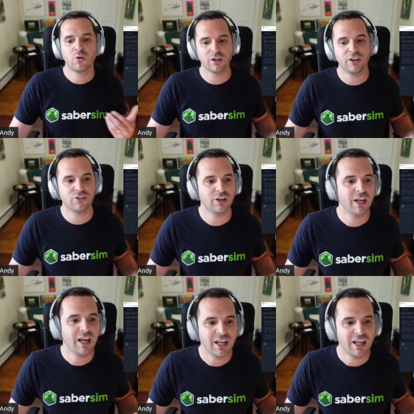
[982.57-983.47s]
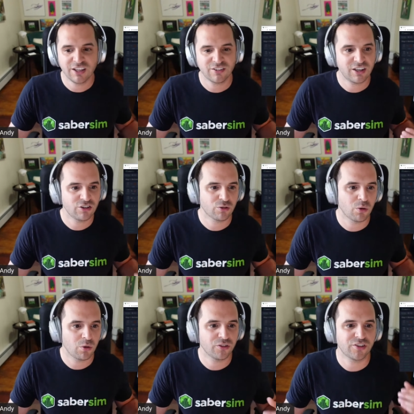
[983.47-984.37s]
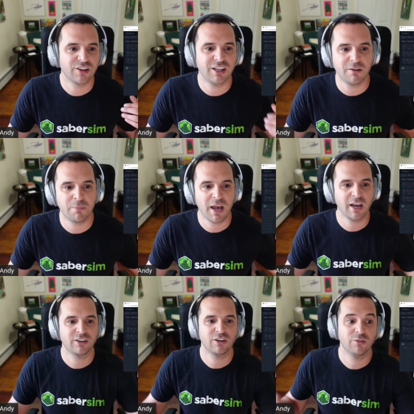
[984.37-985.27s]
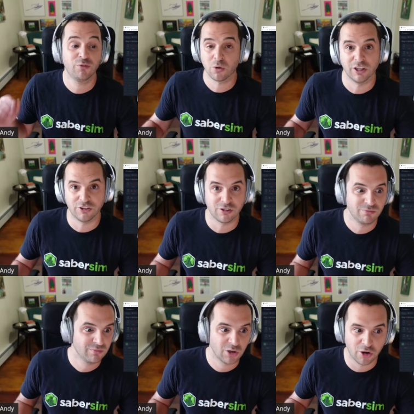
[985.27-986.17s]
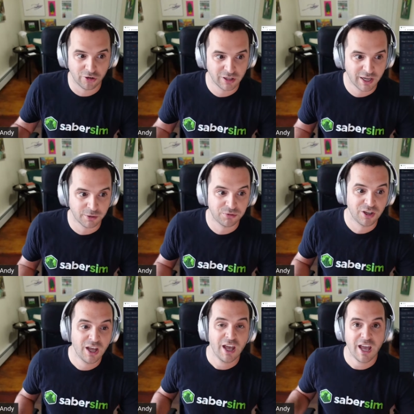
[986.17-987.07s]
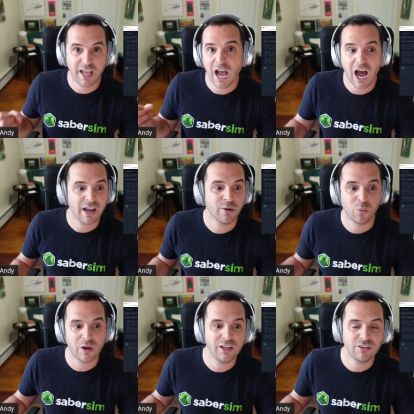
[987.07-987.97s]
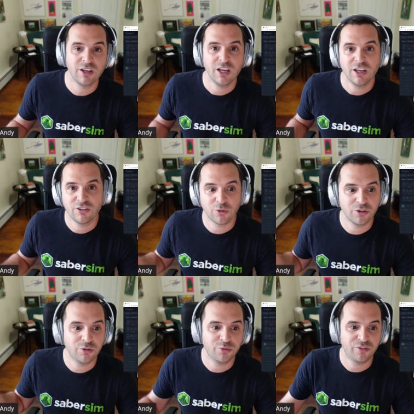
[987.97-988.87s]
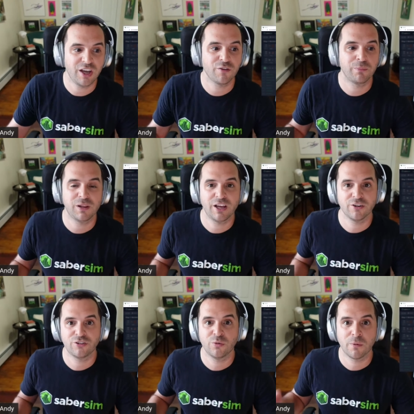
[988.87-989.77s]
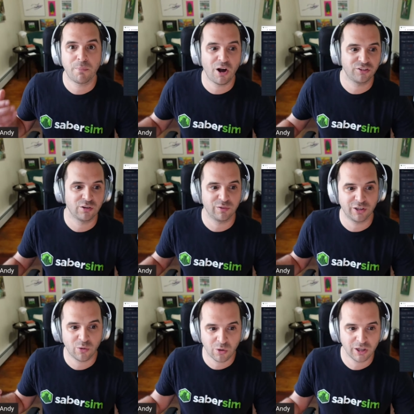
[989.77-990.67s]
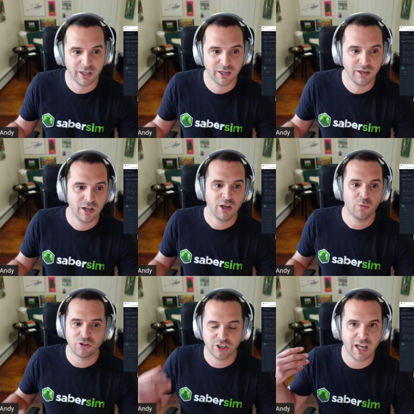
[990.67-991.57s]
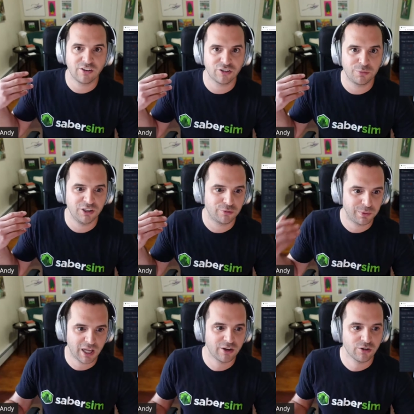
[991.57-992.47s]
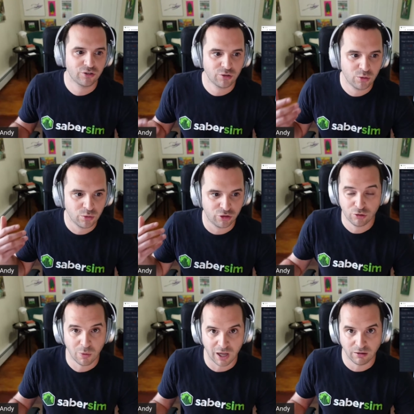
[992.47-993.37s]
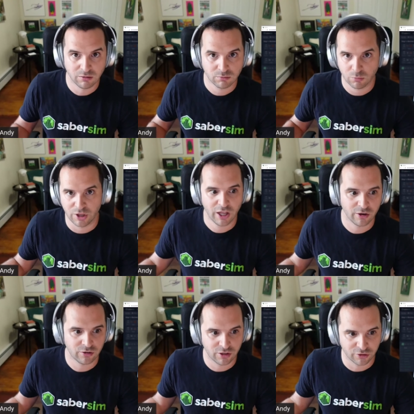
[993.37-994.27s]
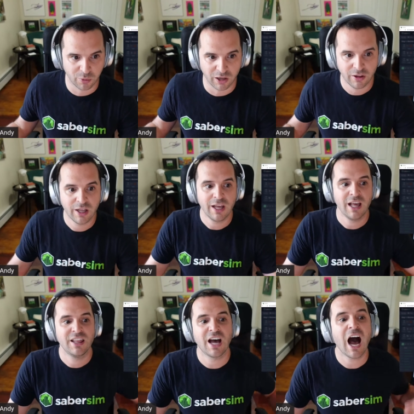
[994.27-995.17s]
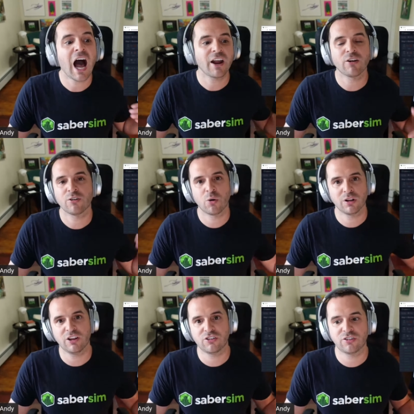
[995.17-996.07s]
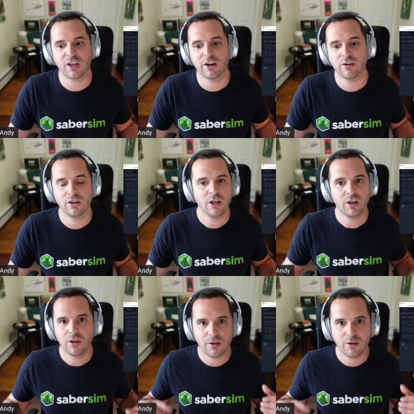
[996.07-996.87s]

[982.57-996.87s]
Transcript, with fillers: correlation, this controls the impact of correlation on your lineups. A higher weight is going to favor players who are positively correlated, which again just means players who do well when the other does well. The higher your correlation slider,